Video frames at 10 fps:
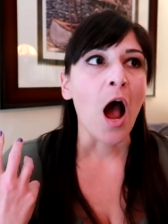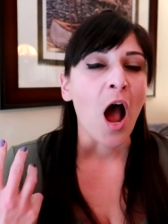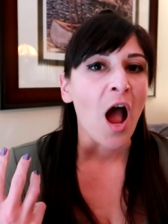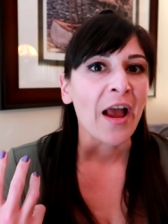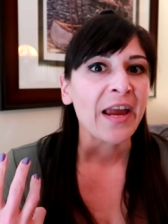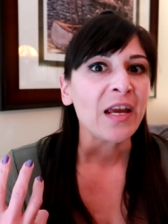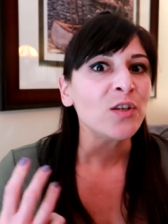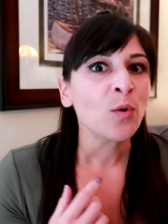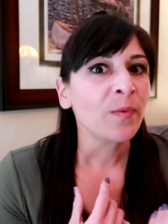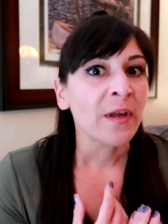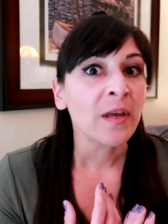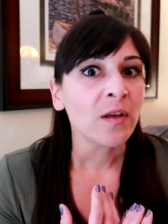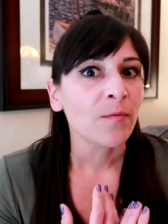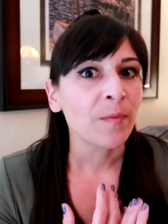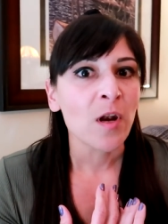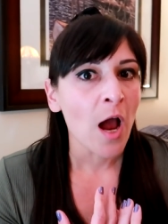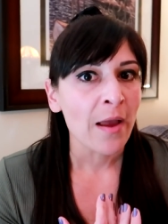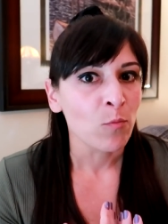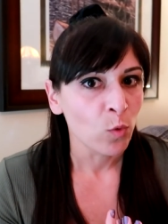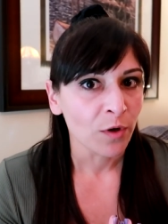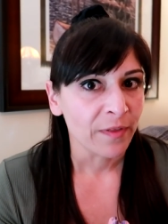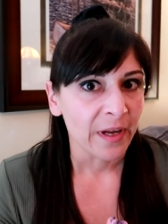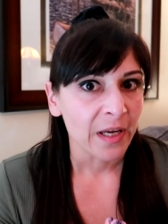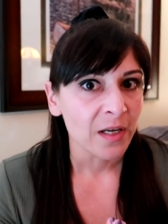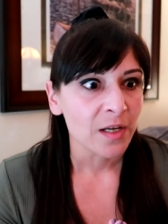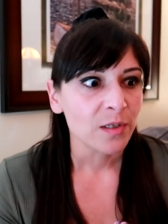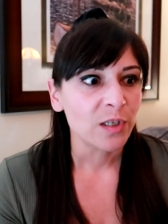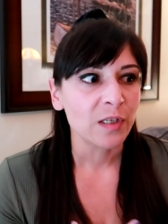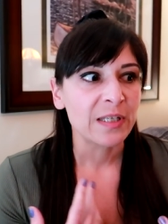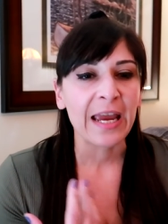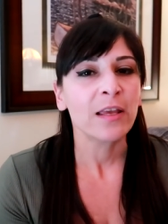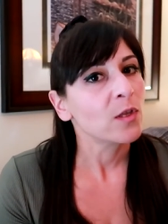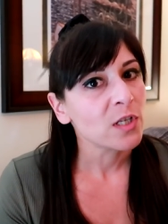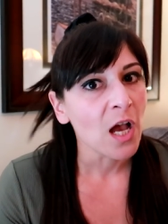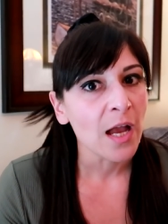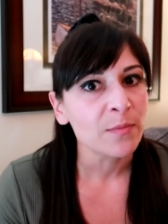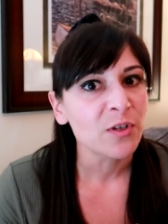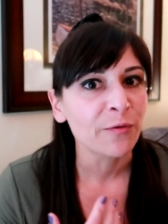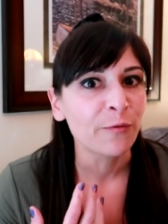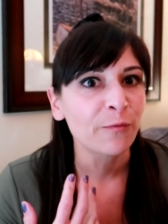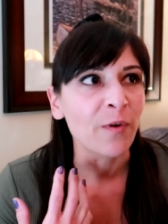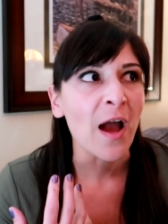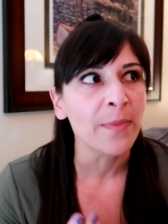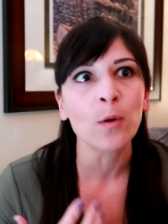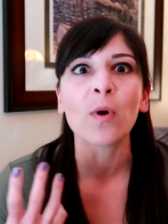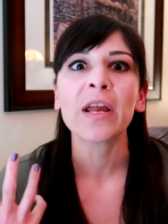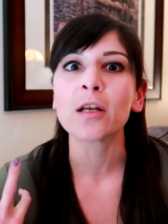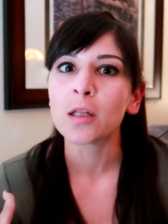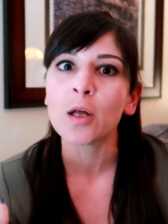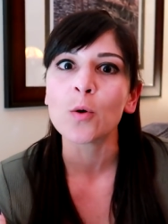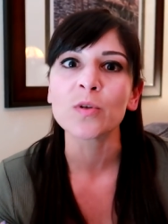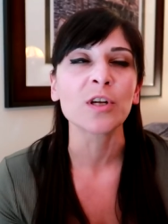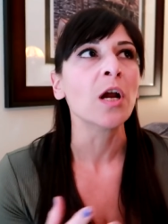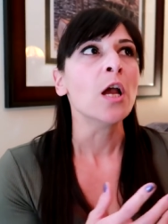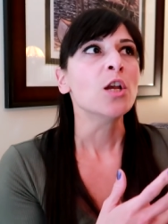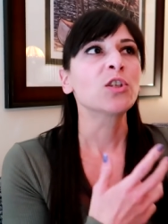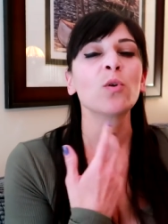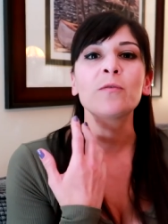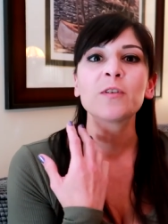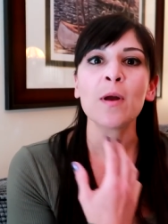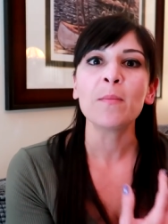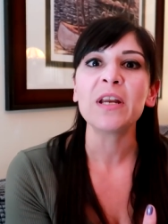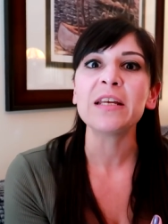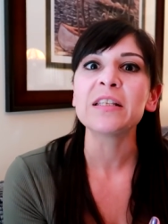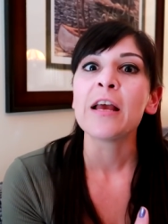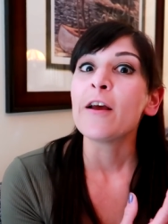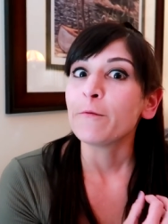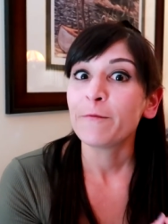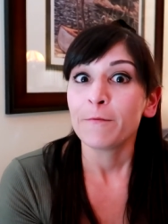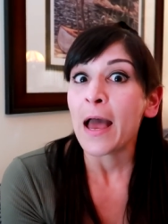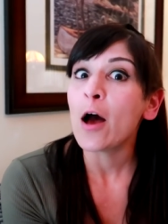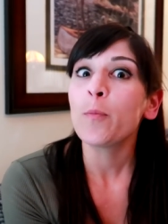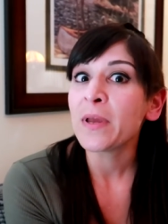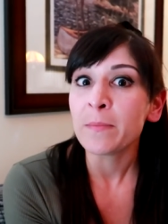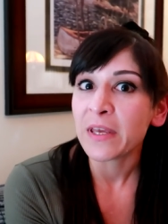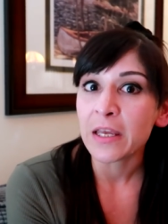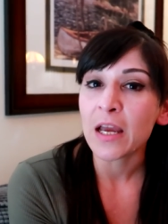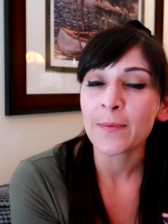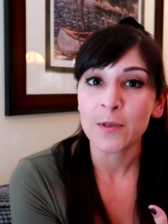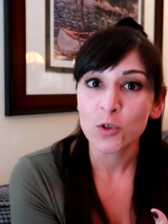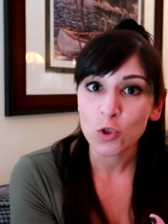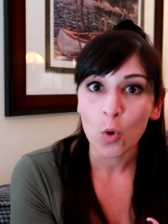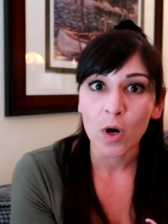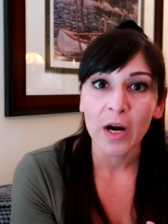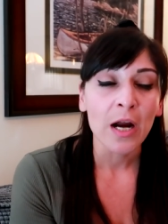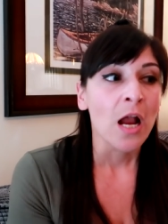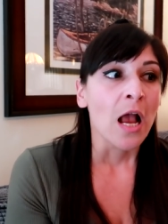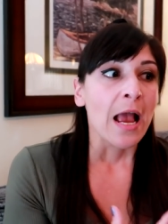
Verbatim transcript: I don't think that I'm worth it to take the time to find the right clothes. Or so if somebody's helping me at the store,